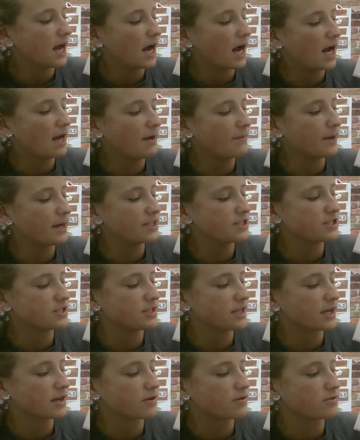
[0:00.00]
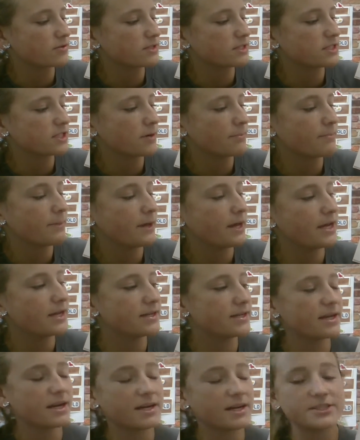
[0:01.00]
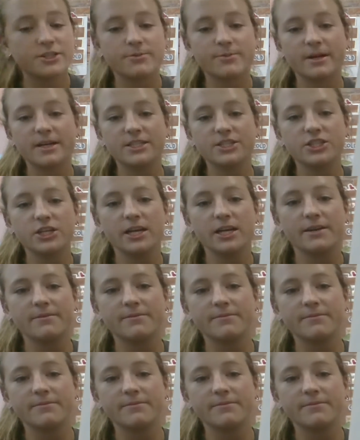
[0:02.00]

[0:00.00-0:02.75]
I imagine that Gold Star pin under my chin.